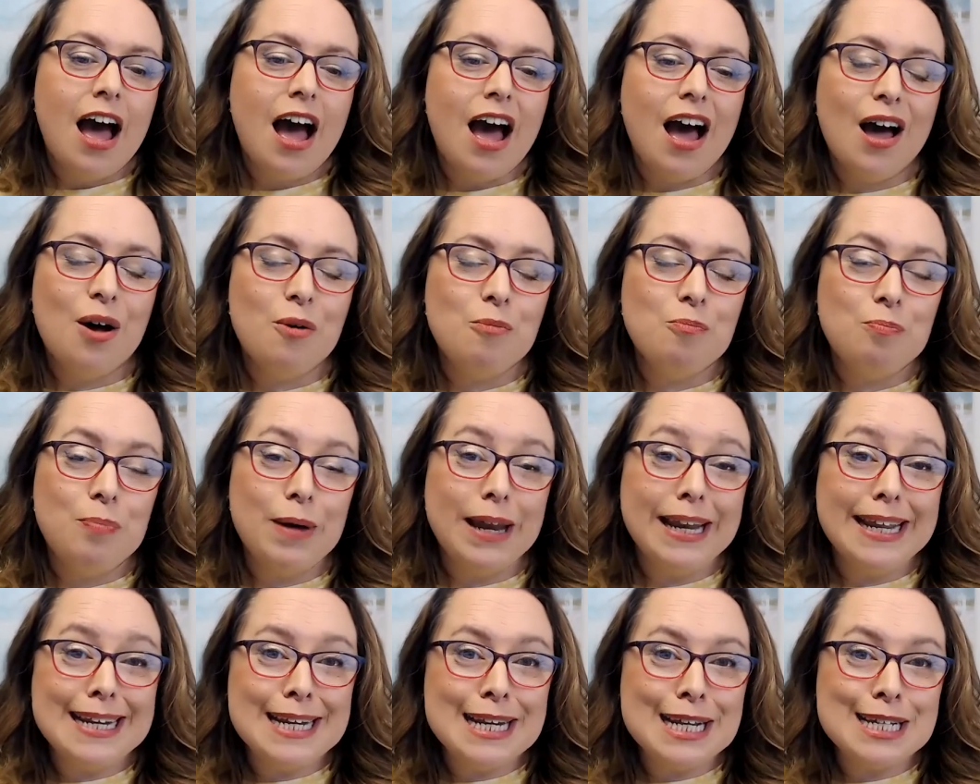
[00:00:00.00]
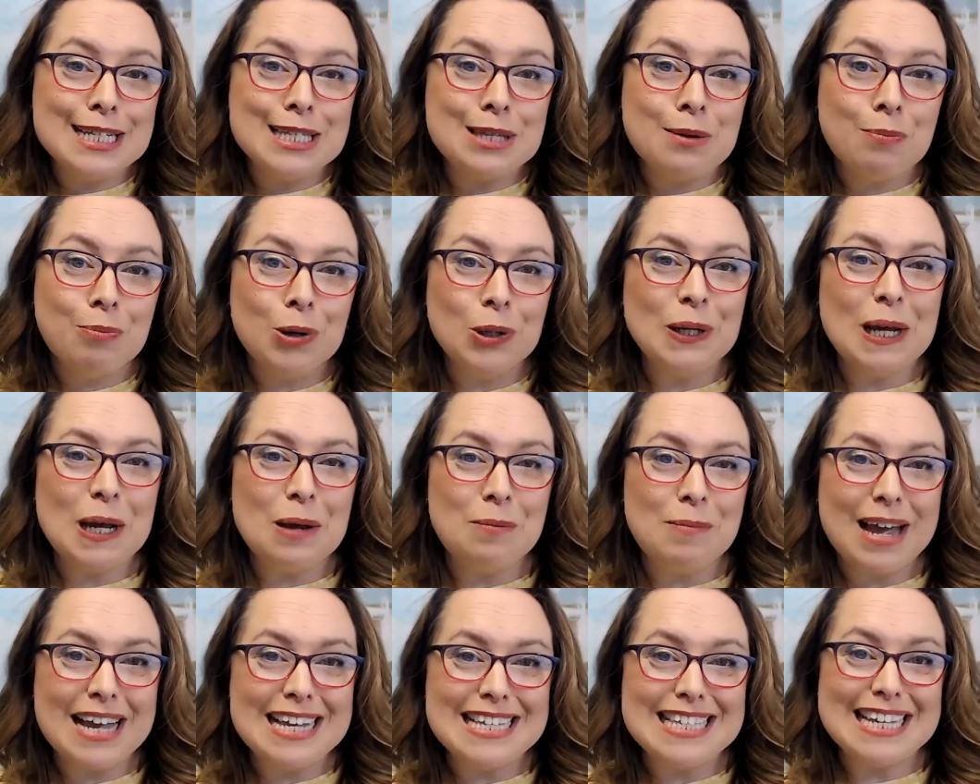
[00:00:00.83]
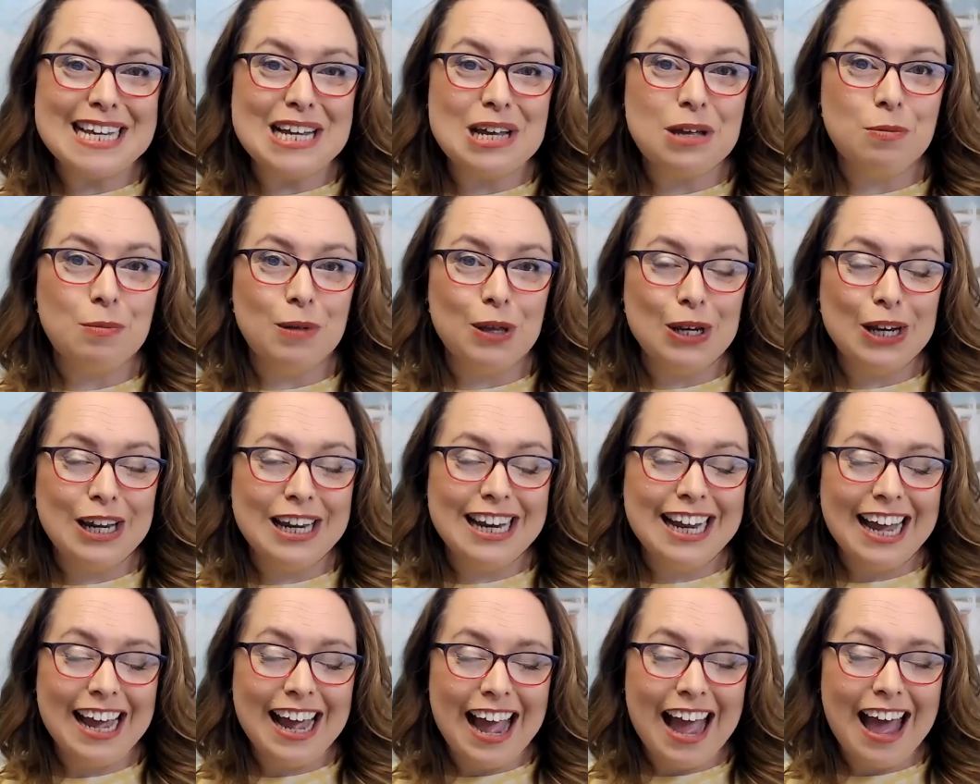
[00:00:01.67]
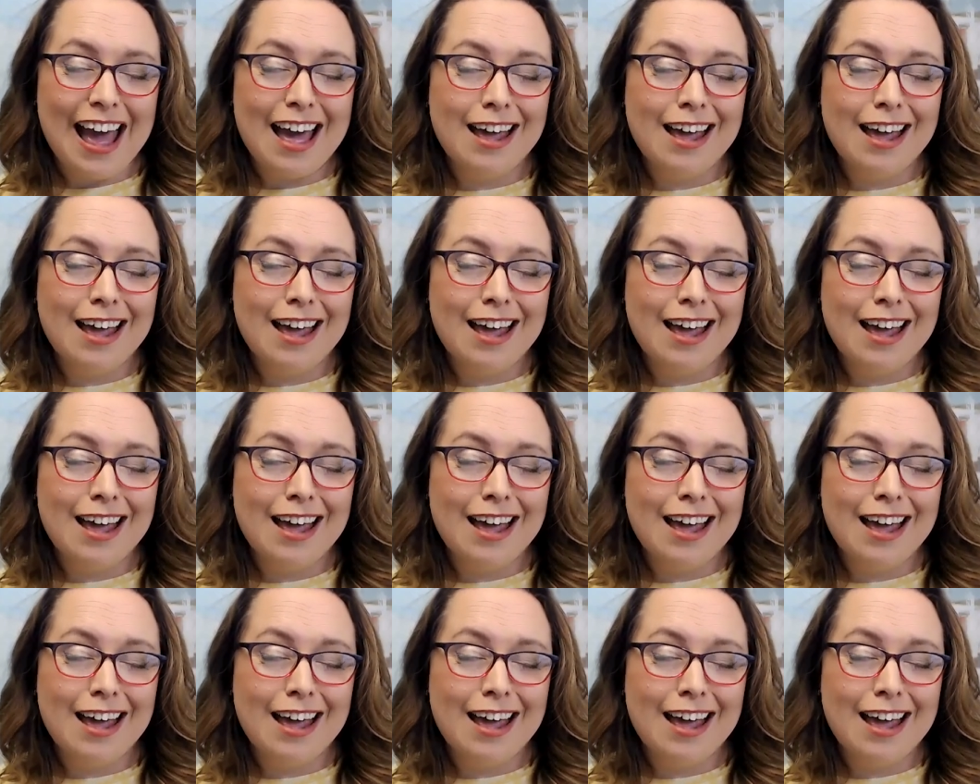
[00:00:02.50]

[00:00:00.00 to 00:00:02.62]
But it is a pretty amazing community.